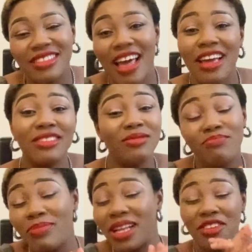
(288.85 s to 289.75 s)
I,
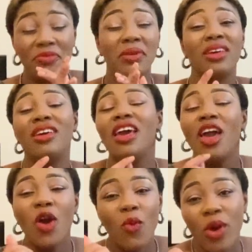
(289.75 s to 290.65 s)
believe me,
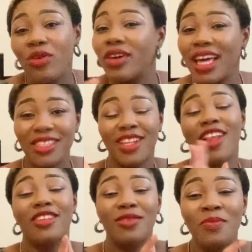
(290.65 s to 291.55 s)
when you get to
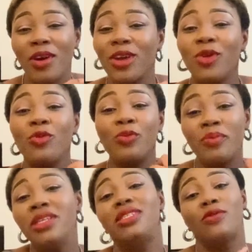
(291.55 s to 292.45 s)
Luxembourg, you
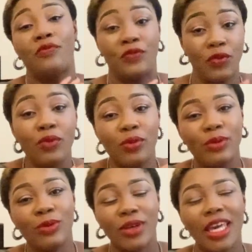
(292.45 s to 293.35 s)
miss
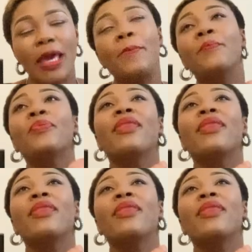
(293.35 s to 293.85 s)
food, okay?